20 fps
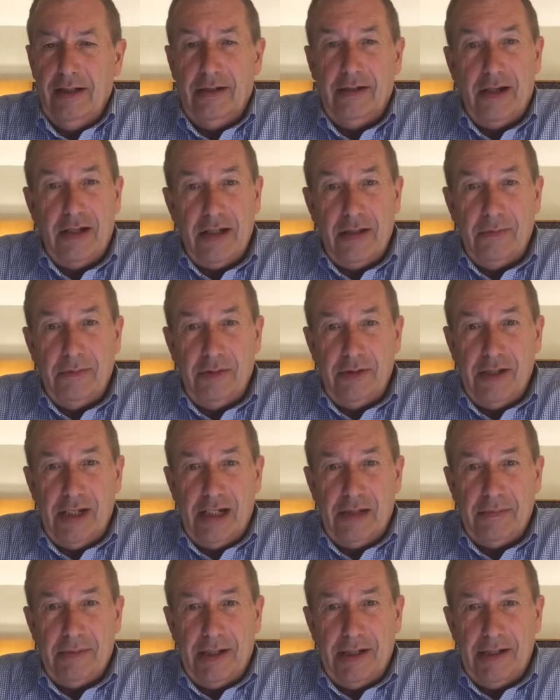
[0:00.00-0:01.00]
customers'
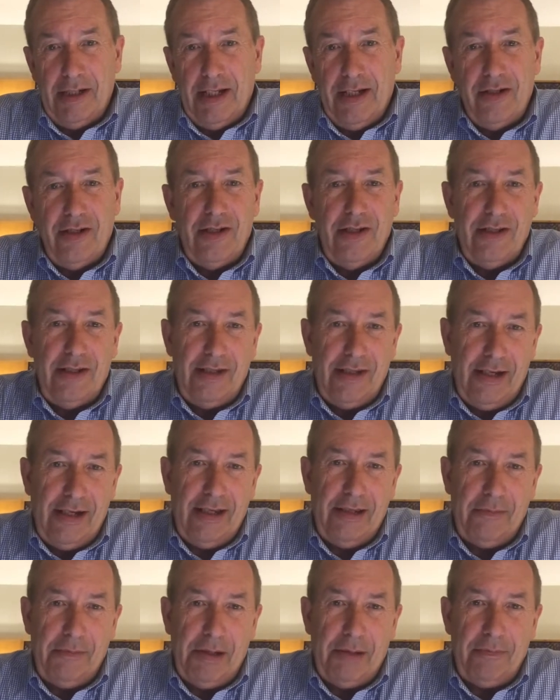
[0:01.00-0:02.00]
expectations,
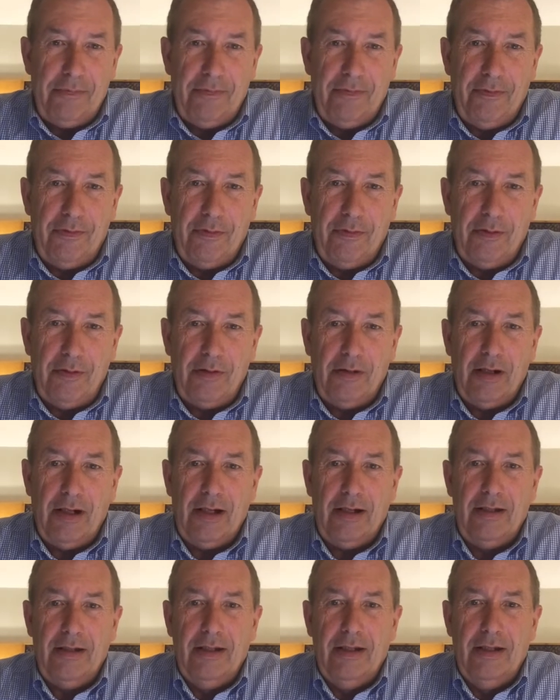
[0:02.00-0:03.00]
setting them up
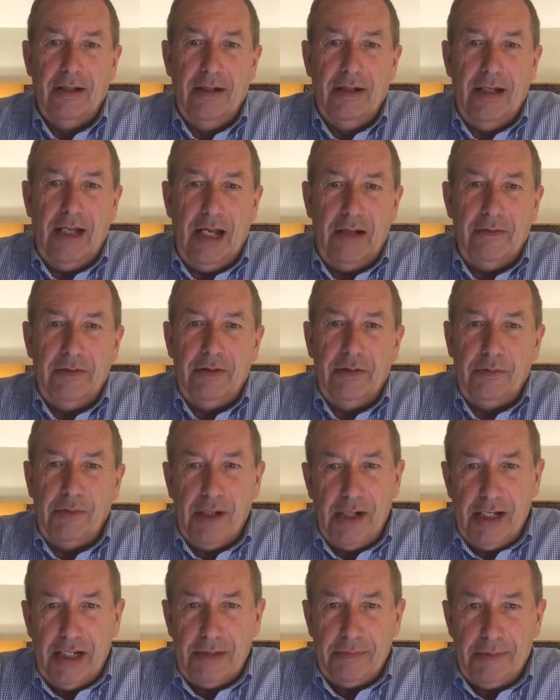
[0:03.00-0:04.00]
for having the
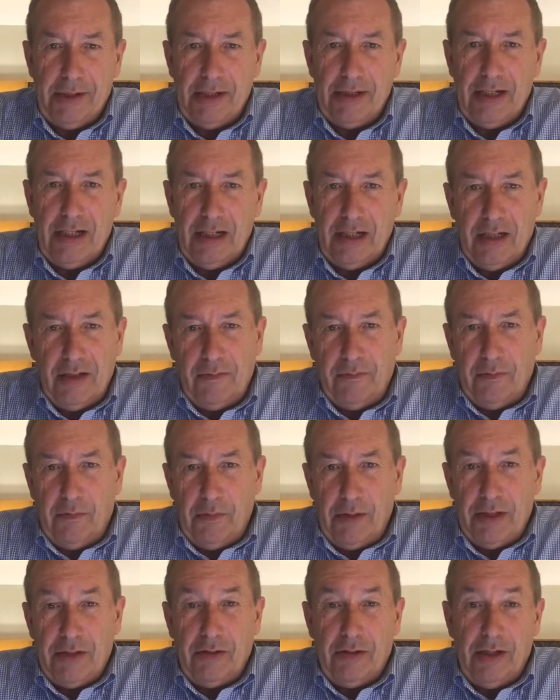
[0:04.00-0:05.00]
right expectation for
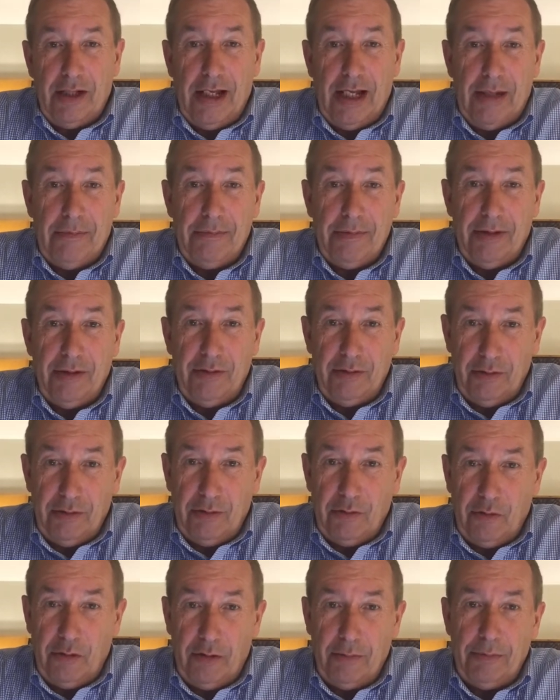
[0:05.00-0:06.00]
what's going to happen through
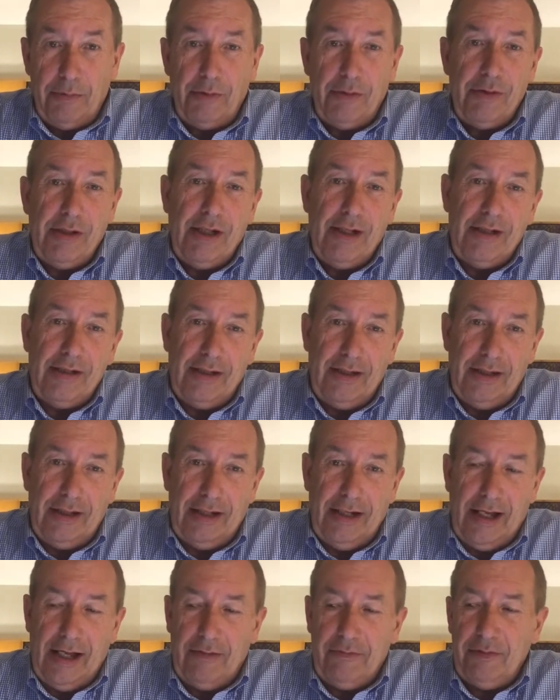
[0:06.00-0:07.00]
the order process and
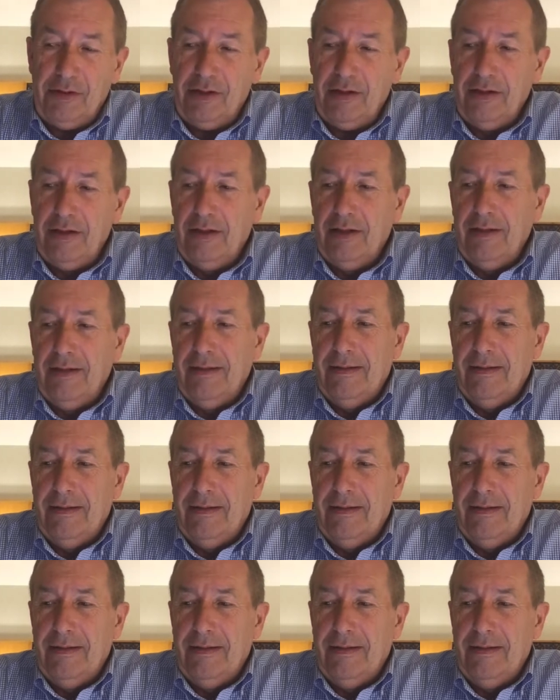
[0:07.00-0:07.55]
then after.